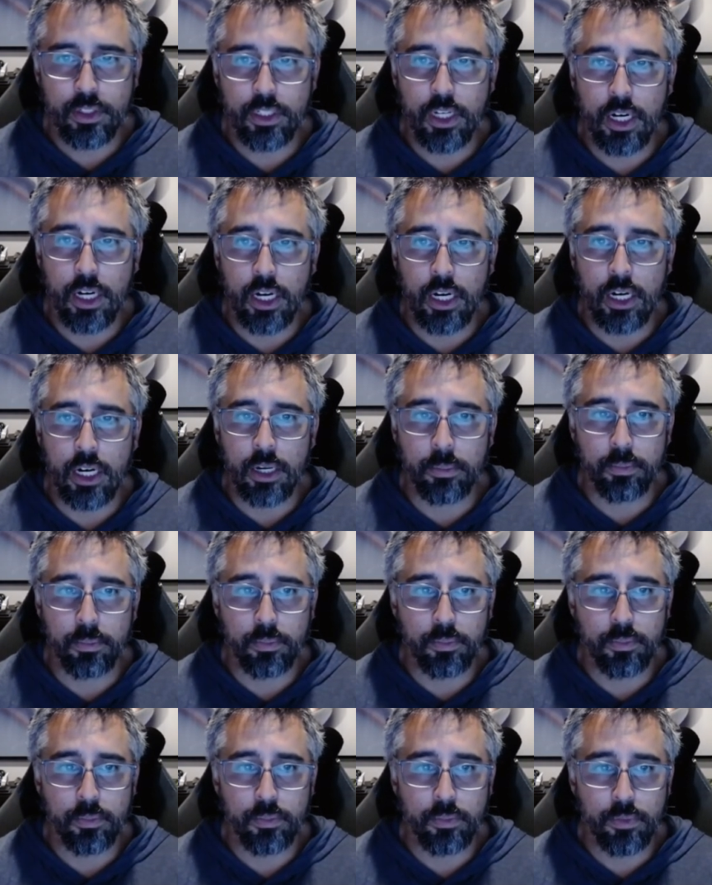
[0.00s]
Um,
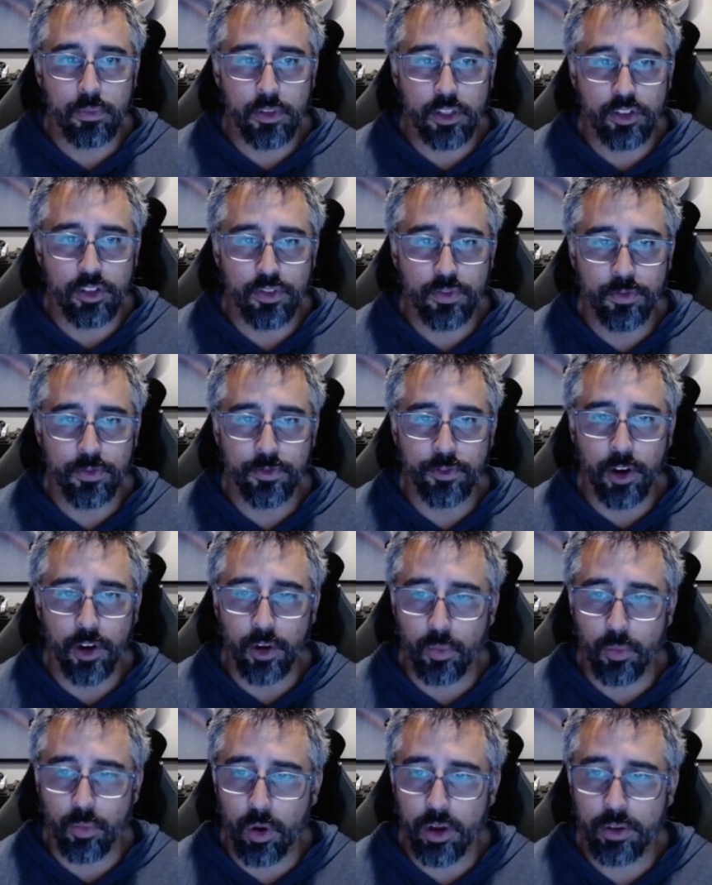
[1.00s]
this
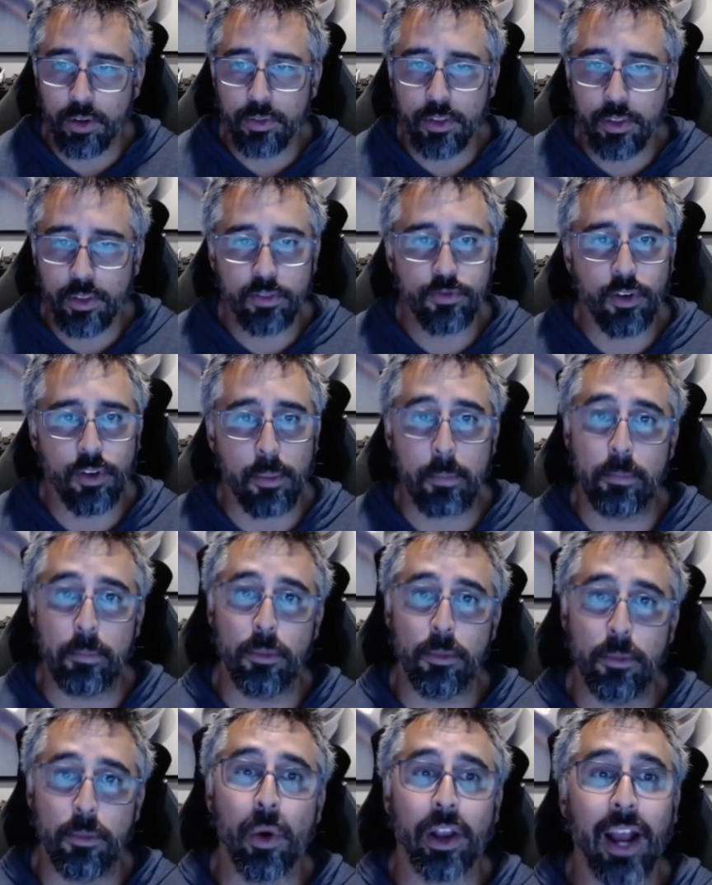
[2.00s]
fun one from
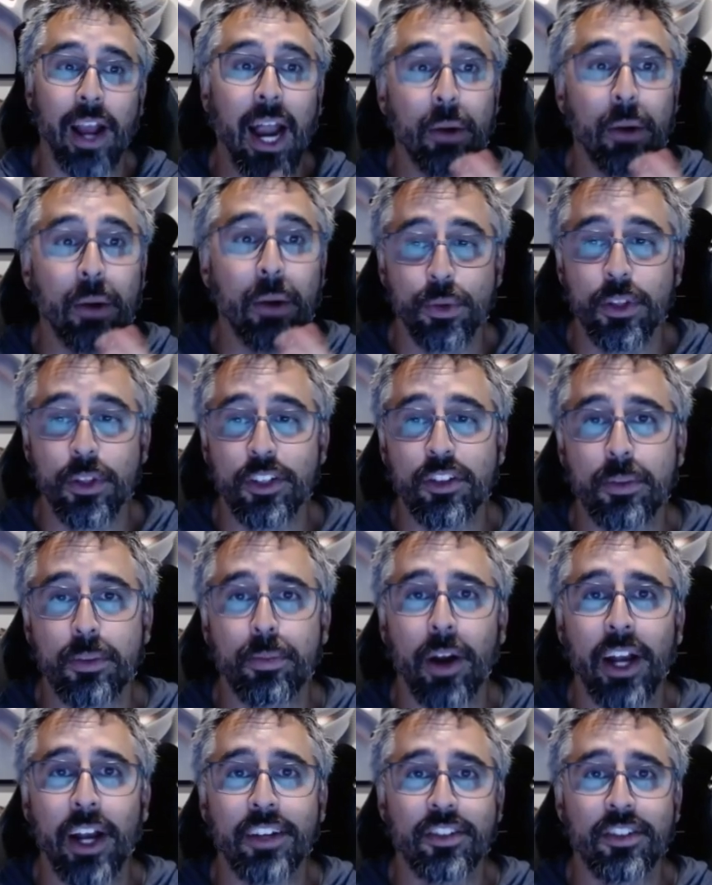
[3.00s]
Buick. I was really
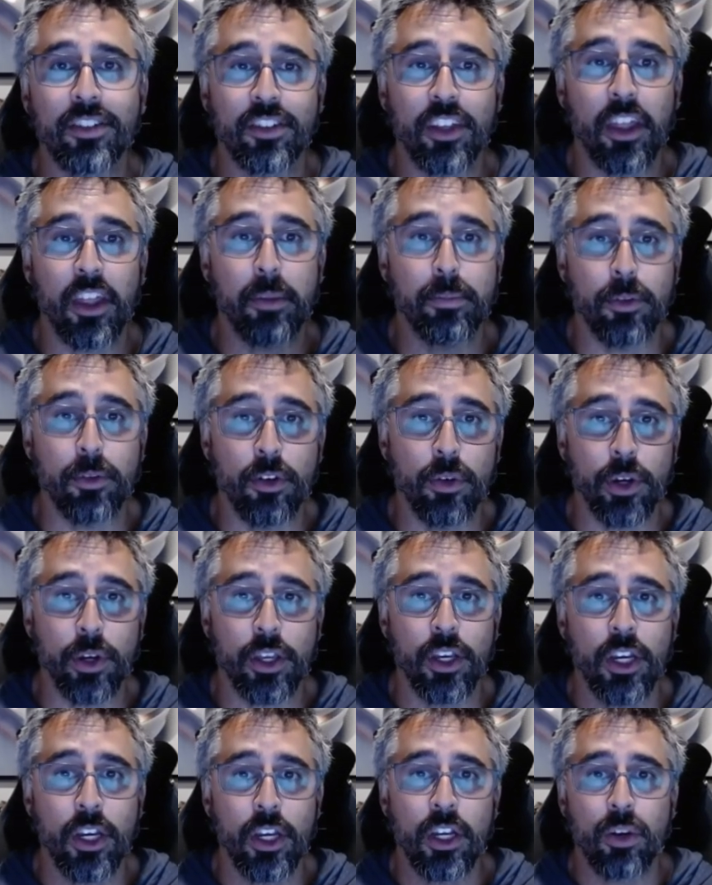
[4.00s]
surprised to see that Buick
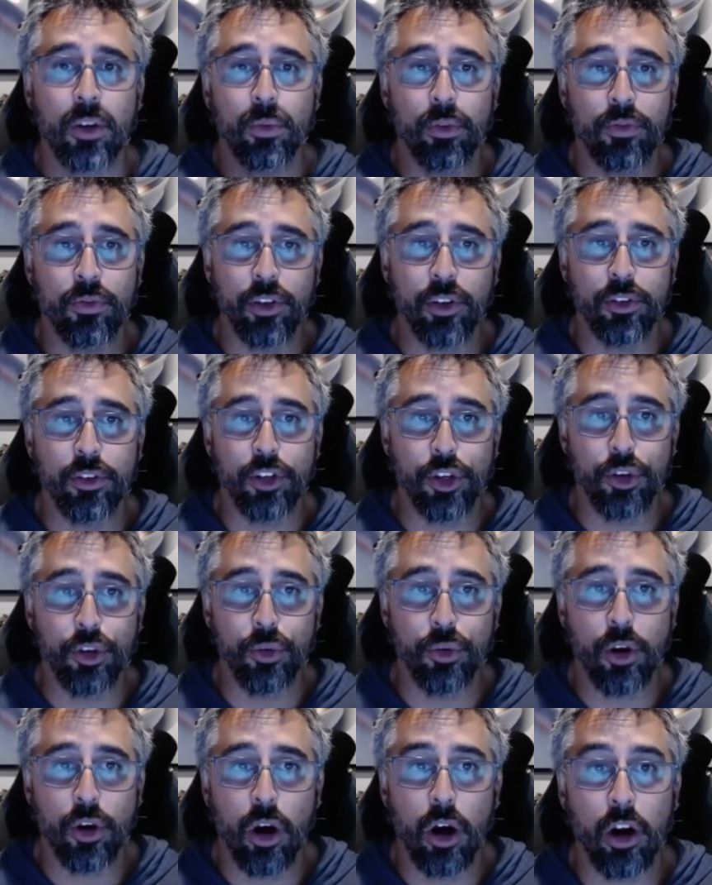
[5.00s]
revealed a new
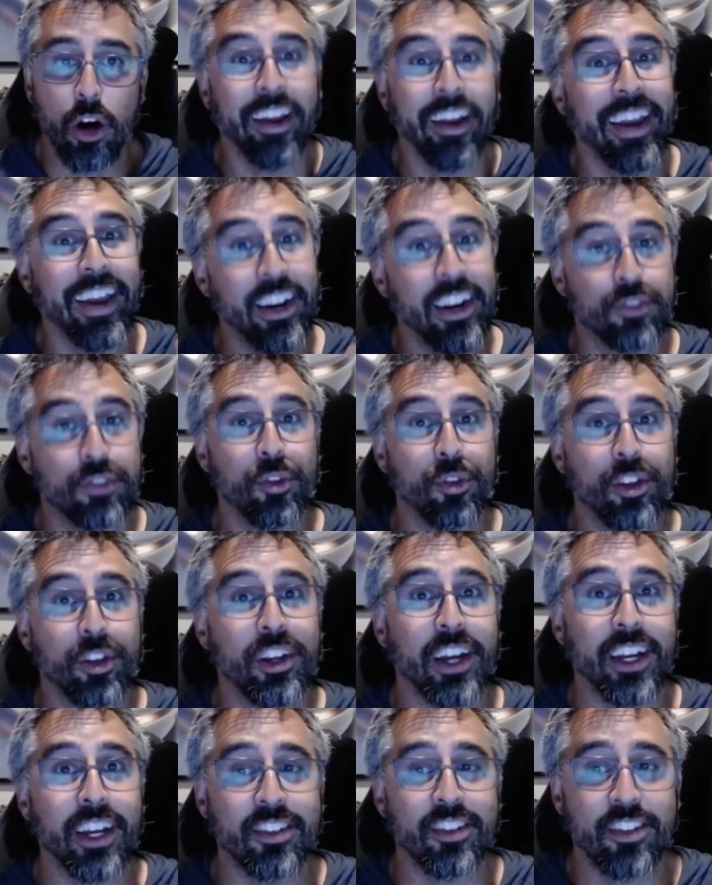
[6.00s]
car, and it's for the
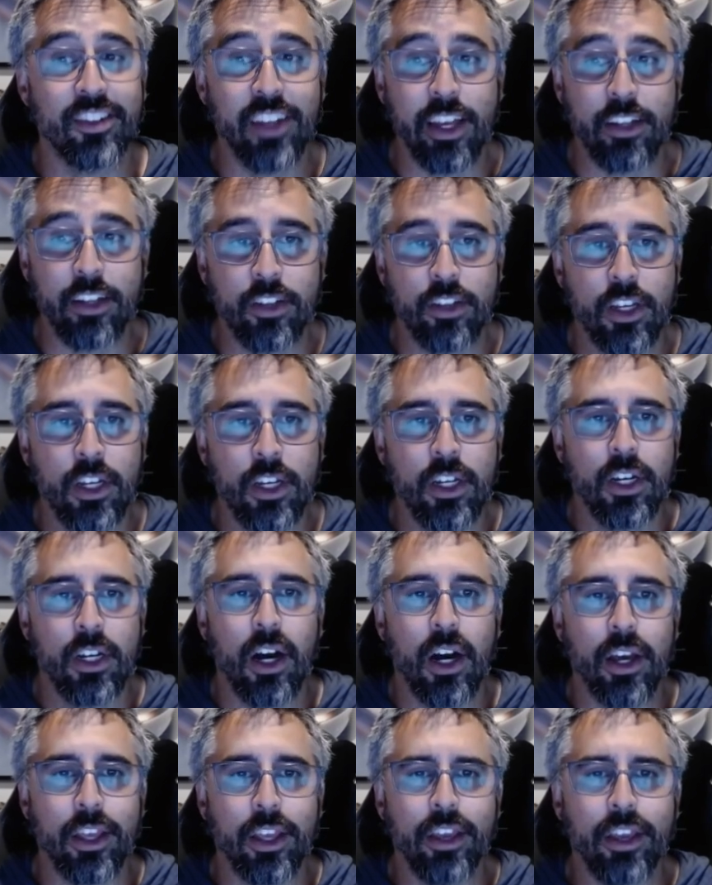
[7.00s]
United States.
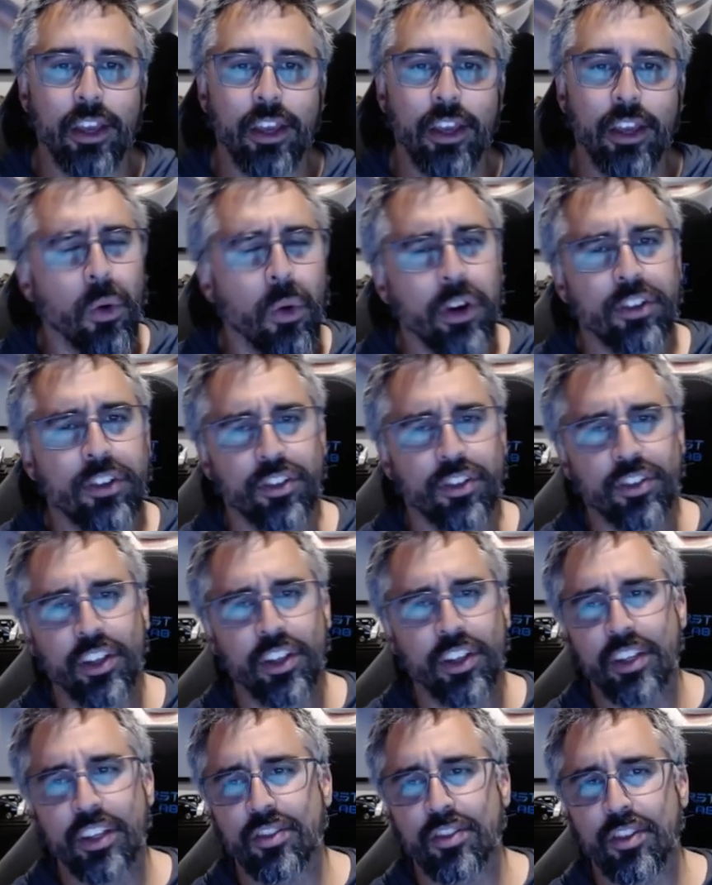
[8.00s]
Uh, even more
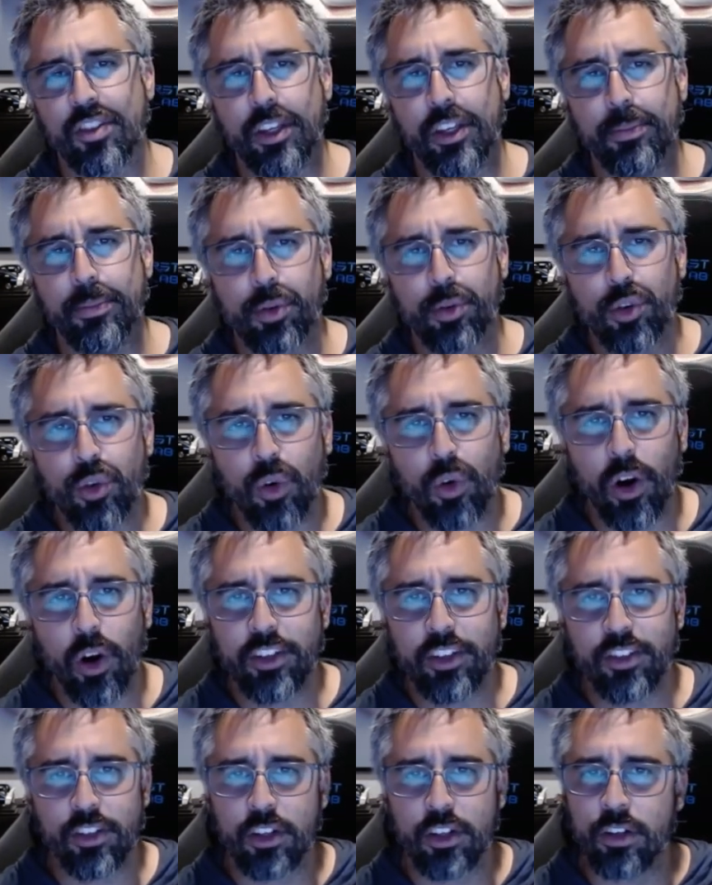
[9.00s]
interesting is the
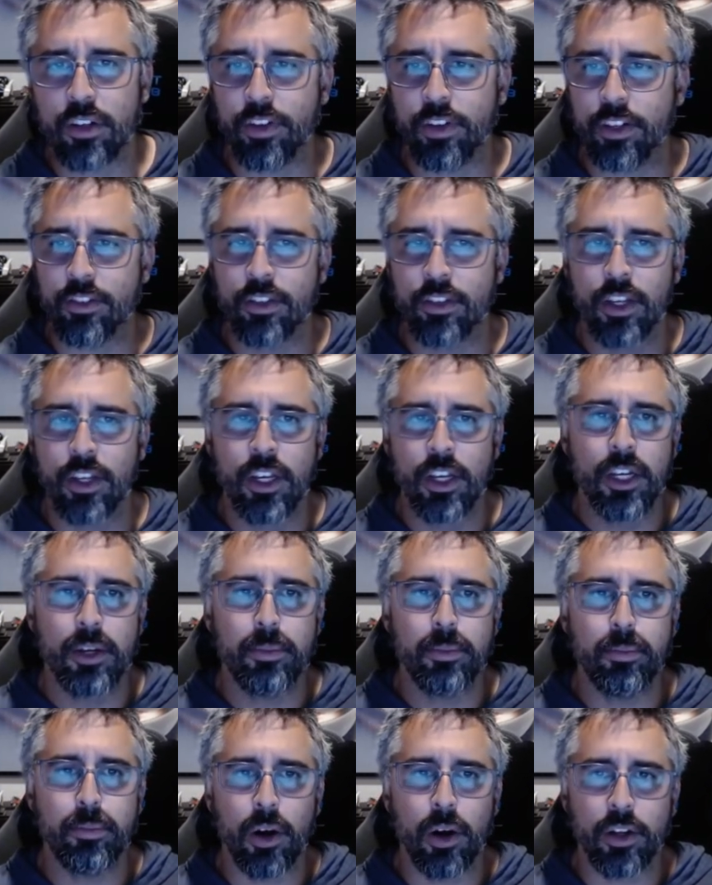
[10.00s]
price of it,
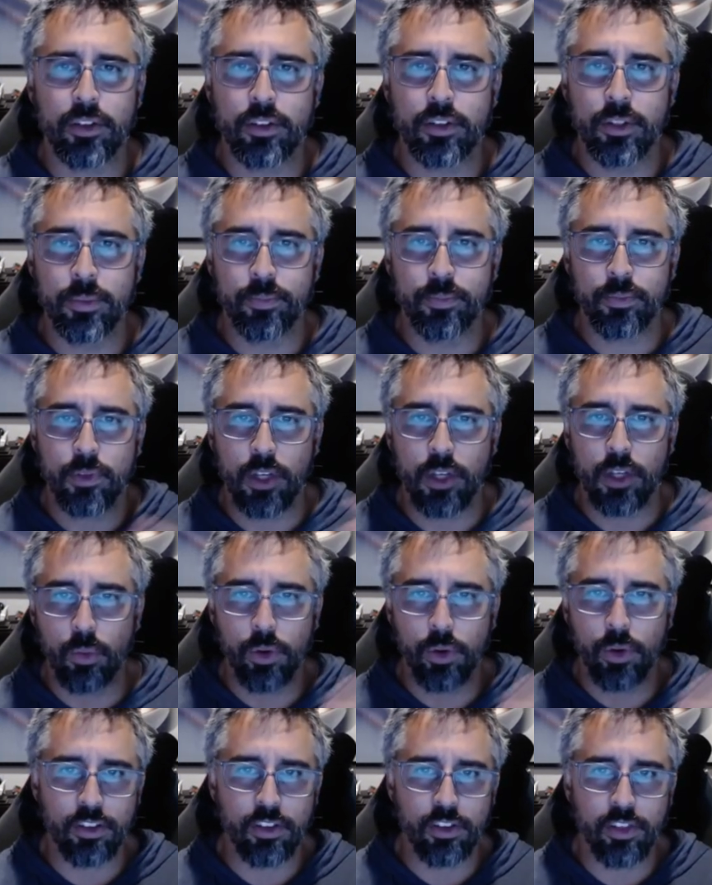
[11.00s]
but uh,
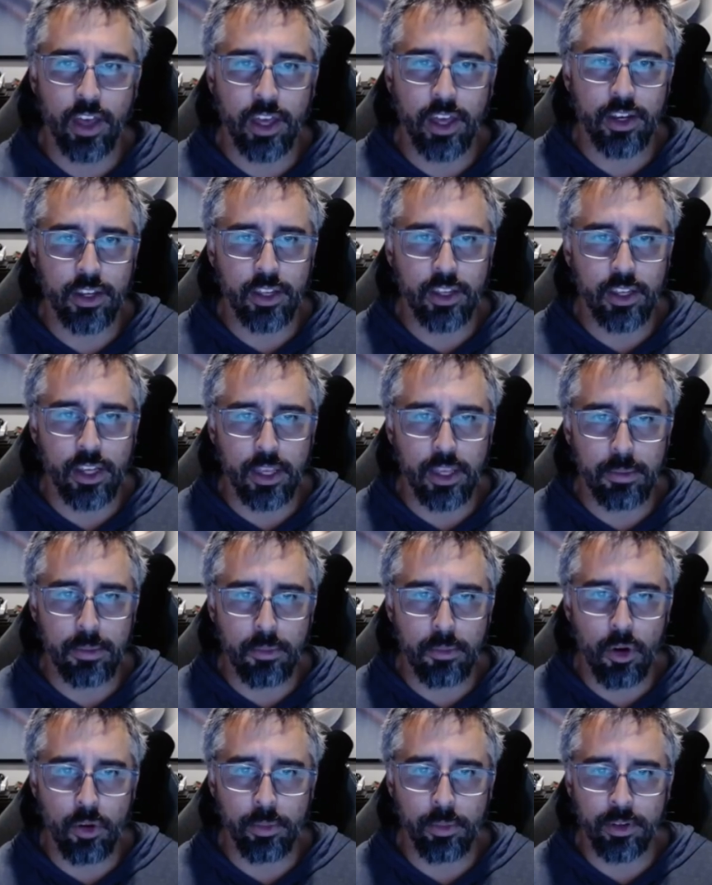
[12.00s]
we'll get to that in a
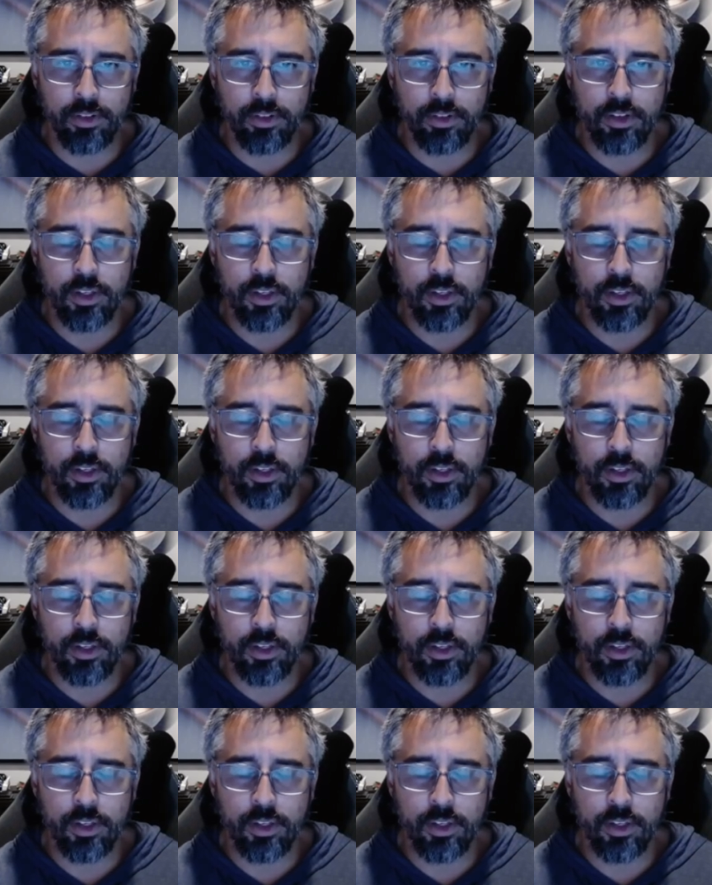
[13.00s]
moment.